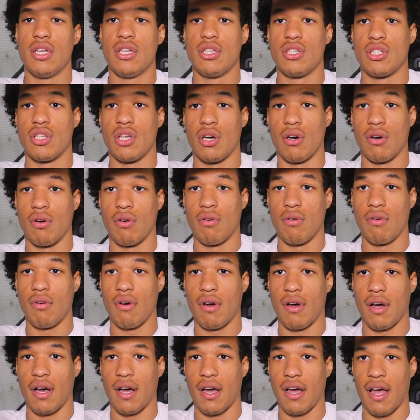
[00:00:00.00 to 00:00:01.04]
So
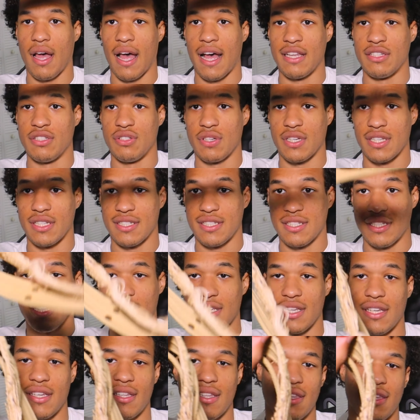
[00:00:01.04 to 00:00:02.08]
as you can
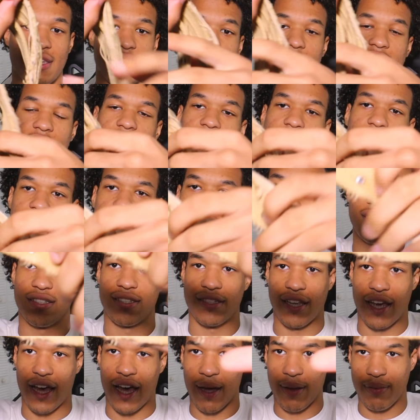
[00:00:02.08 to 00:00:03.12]
see, this thing
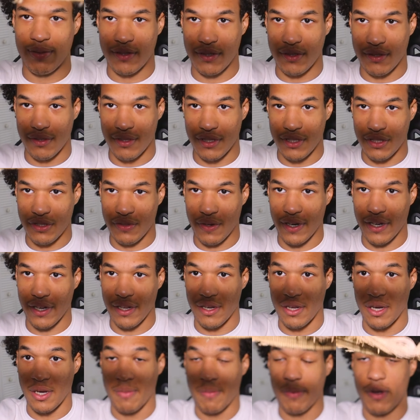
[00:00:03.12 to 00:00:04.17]
is absolutely
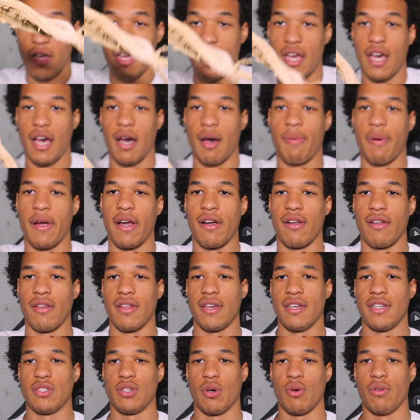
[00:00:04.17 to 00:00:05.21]
shredded up.
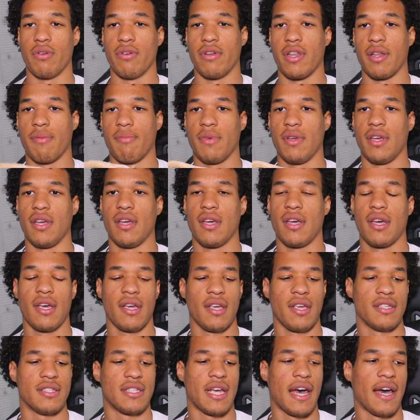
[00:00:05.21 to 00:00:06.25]
Apparently it's older than me.
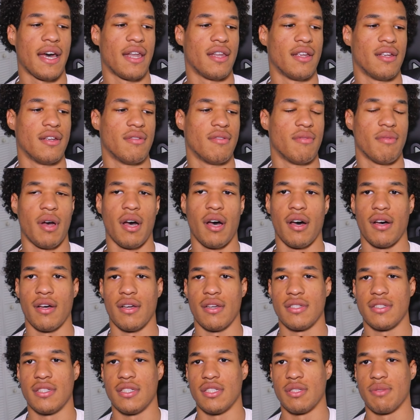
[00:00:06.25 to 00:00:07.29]
He's had it
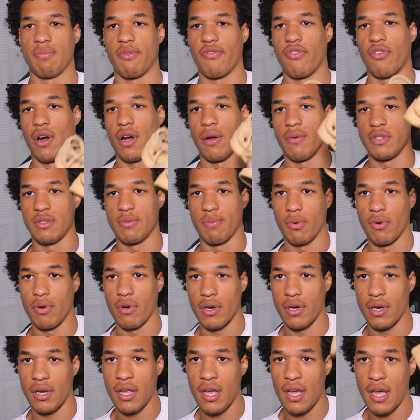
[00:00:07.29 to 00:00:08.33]
since before I was
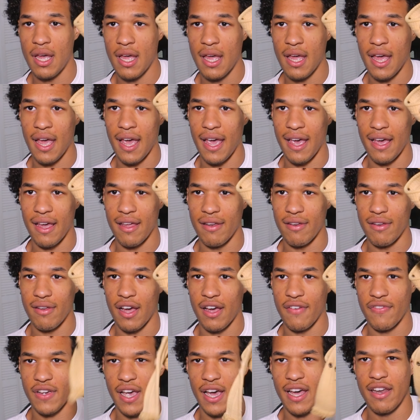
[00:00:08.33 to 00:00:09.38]
born, and
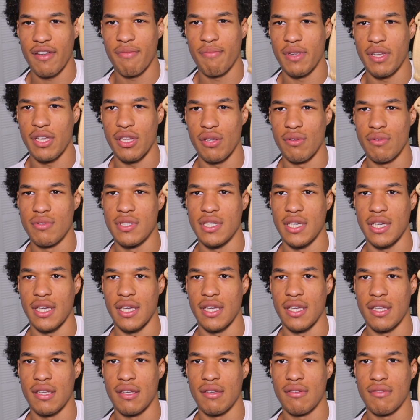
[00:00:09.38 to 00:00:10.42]
I've kind of been using
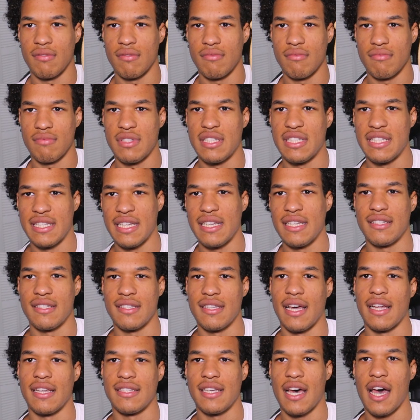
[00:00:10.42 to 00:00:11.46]
it since
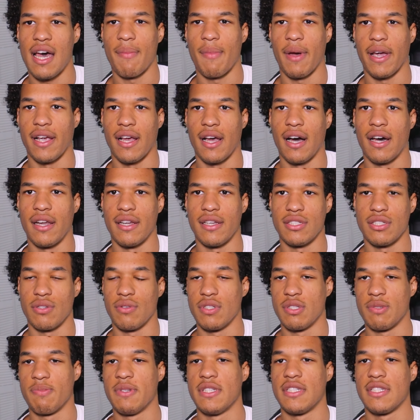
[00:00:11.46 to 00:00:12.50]
that time I got it. So
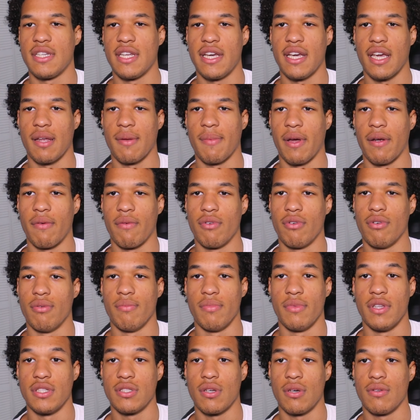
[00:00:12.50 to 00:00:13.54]
it's been staying in my
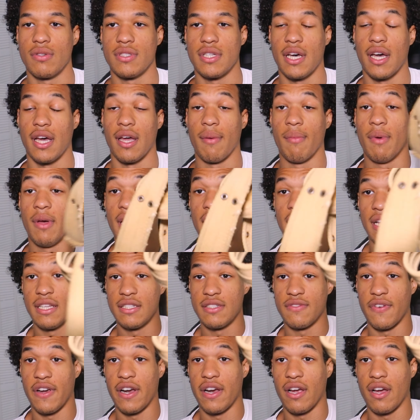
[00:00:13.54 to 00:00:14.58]
room this whole time.
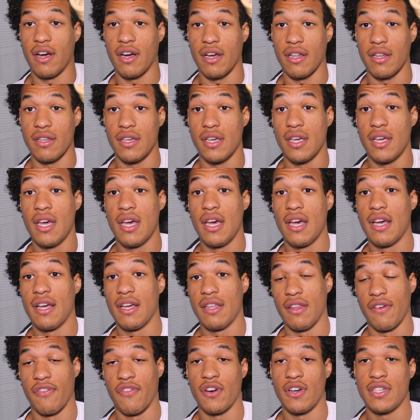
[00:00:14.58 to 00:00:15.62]
It's very ugly.
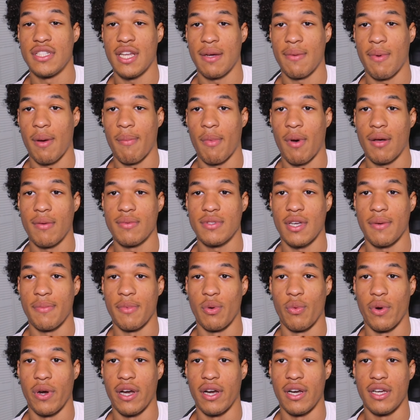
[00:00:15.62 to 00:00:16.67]
The first time my mom saw me
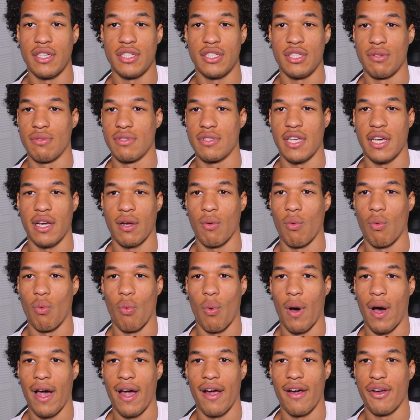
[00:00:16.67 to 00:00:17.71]
wear it, she was like,
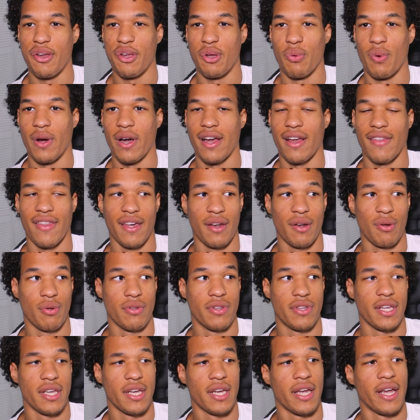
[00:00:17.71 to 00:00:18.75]
"Why are you wearing that
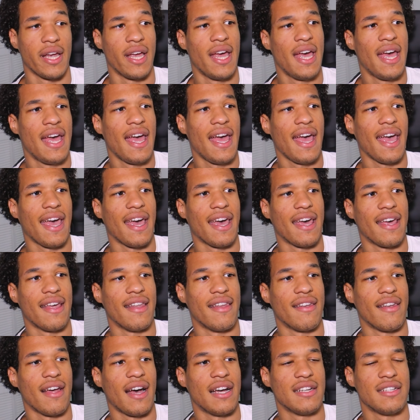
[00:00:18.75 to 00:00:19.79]
old thing?"
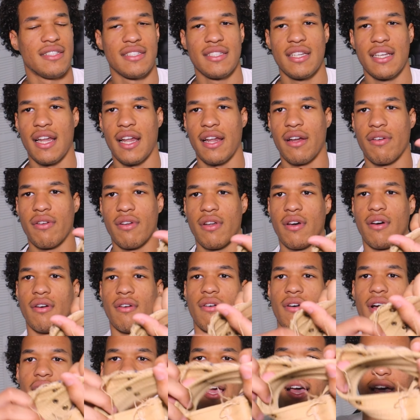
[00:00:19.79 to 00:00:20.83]
And I just said, I don't
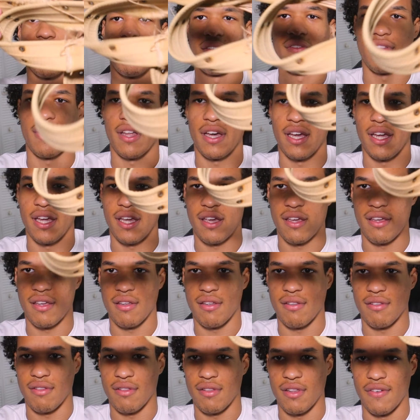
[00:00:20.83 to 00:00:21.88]
know. I kind of like
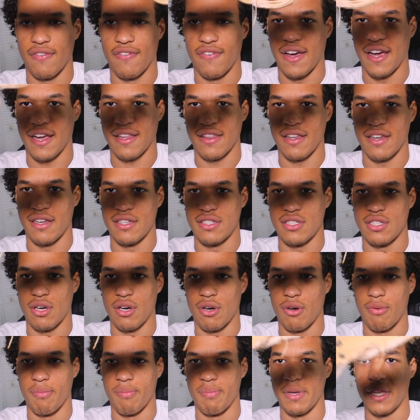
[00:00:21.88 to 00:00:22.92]
the fact that it's
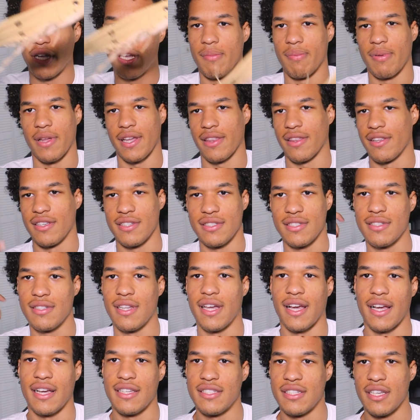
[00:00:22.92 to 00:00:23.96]
all beat up like this.
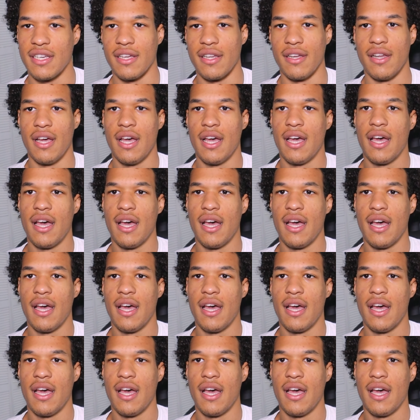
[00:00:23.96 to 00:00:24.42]
Like I said,